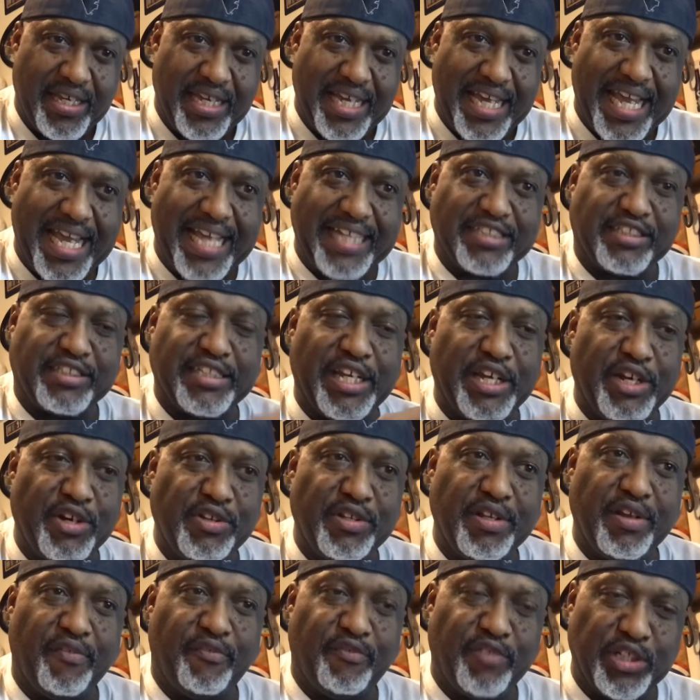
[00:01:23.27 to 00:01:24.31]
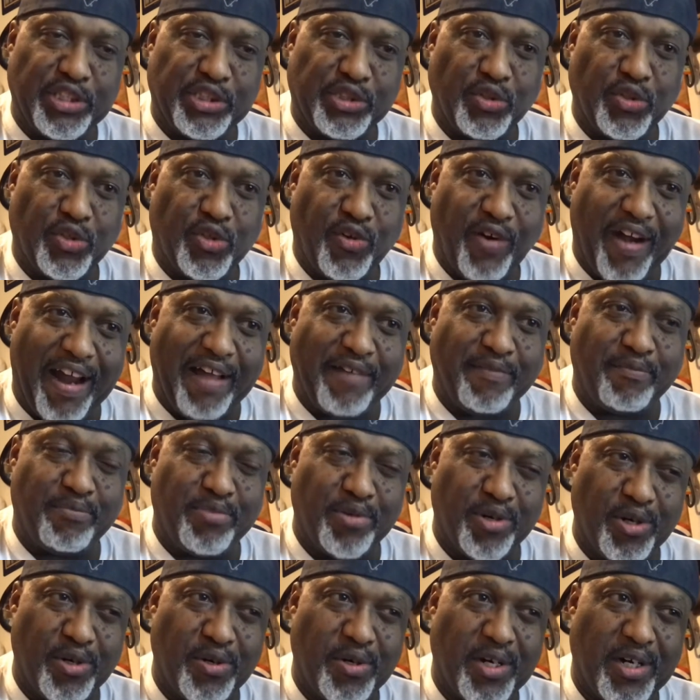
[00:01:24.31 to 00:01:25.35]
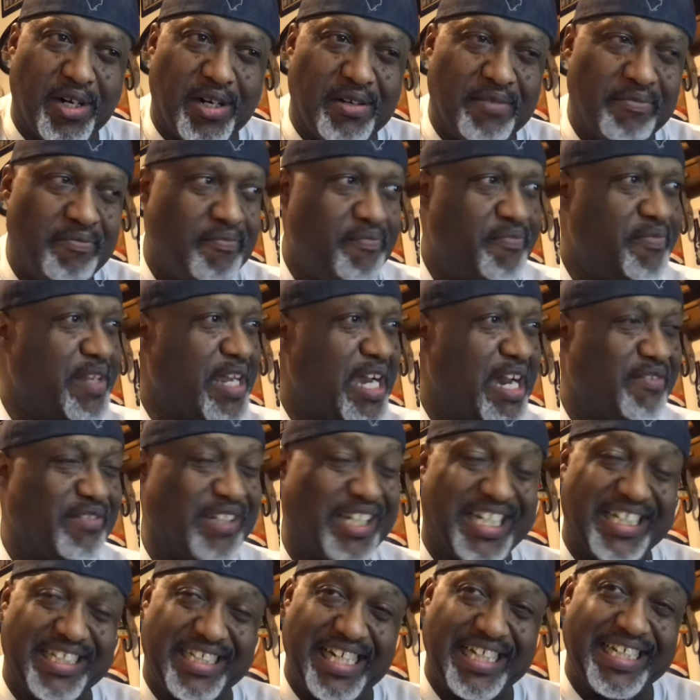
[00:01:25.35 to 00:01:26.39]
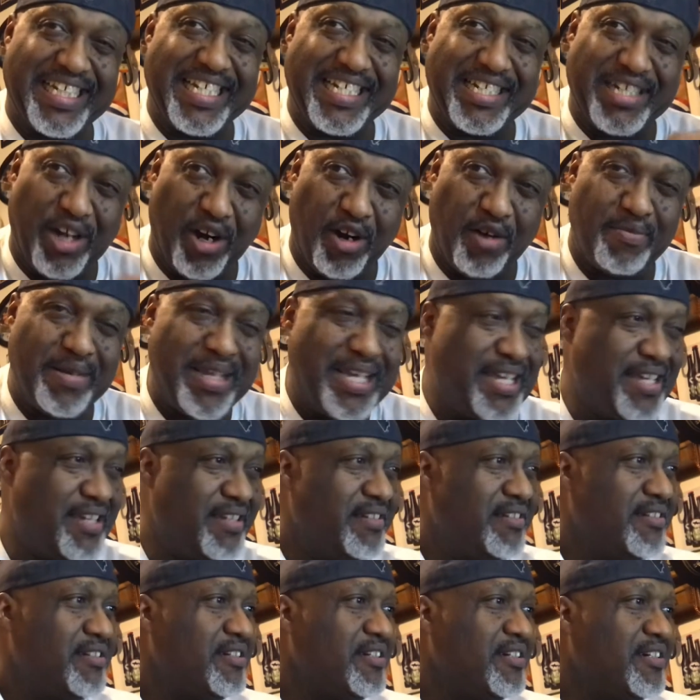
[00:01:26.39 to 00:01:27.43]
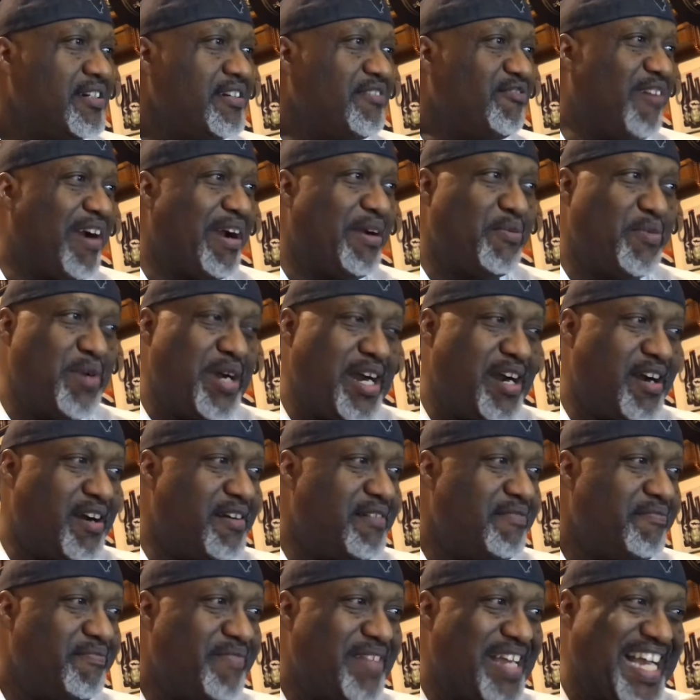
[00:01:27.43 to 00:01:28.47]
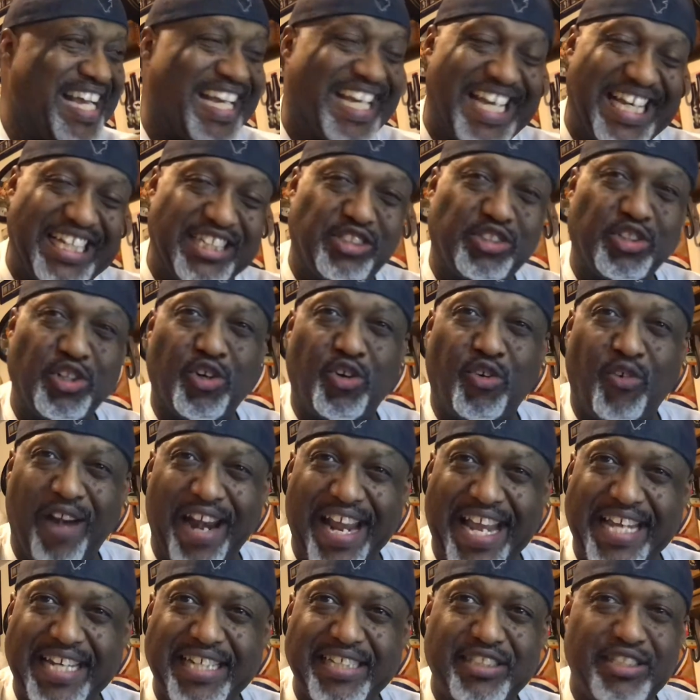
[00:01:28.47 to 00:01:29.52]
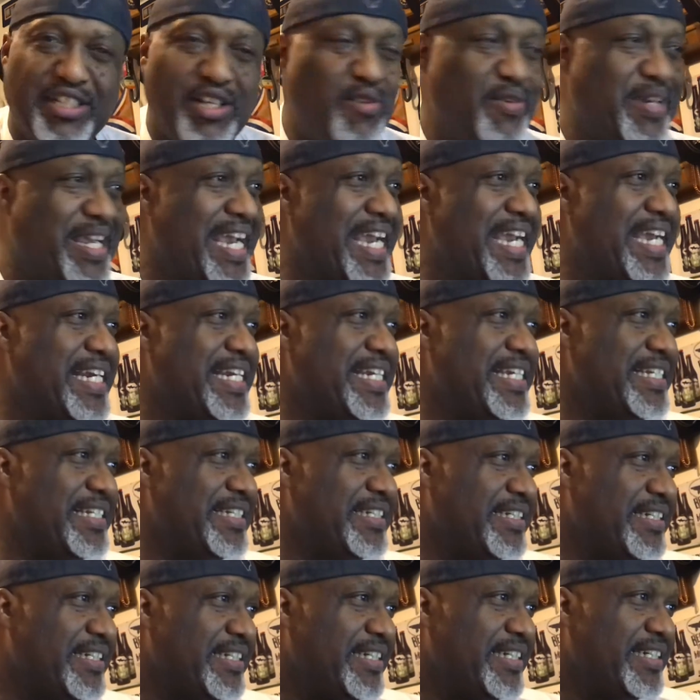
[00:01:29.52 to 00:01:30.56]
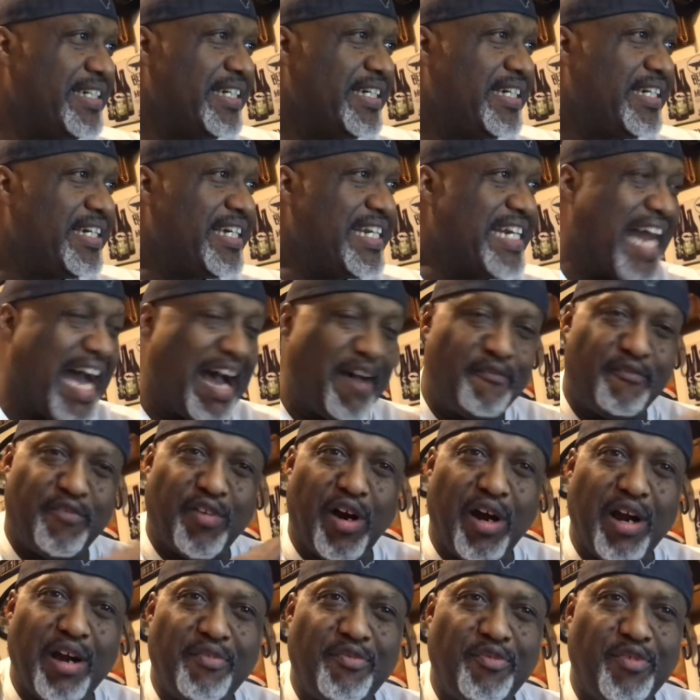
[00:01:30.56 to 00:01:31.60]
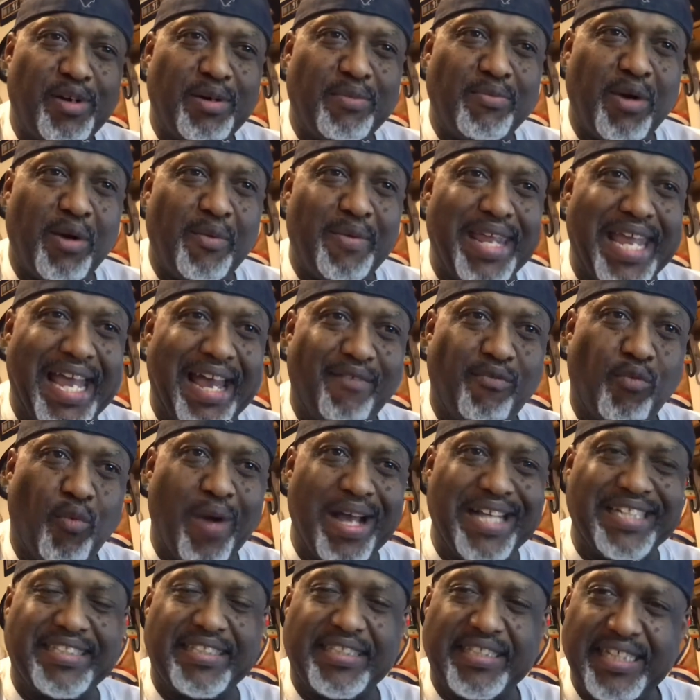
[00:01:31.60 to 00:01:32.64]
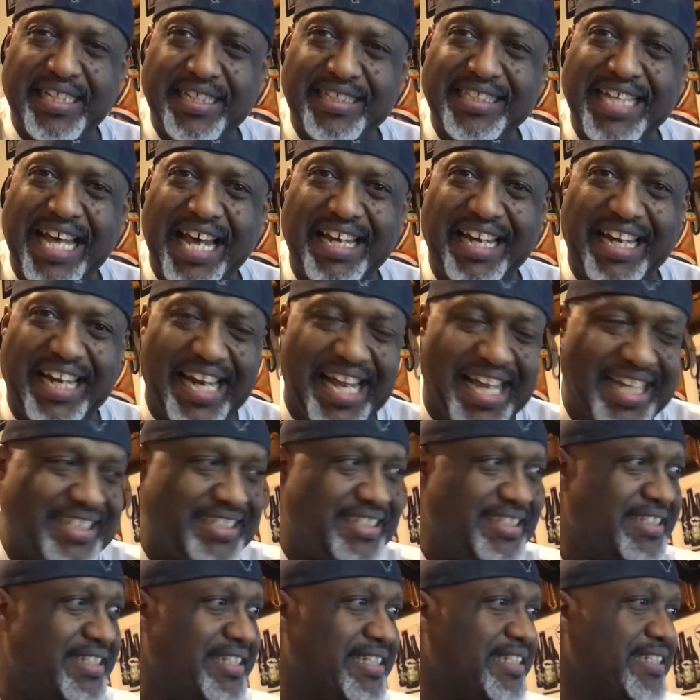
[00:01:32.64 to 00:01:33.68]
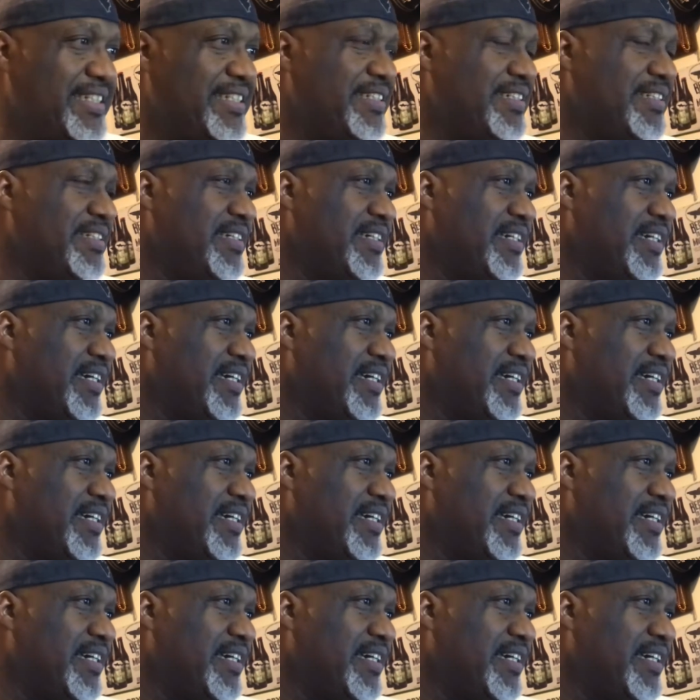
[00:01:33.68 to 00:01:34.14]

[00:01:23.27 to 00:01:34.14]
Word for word: and say you're the official craft brewer of the Kentucky Derby? Right where Against the Grain is located, not far from where we have West Six out of Lexington.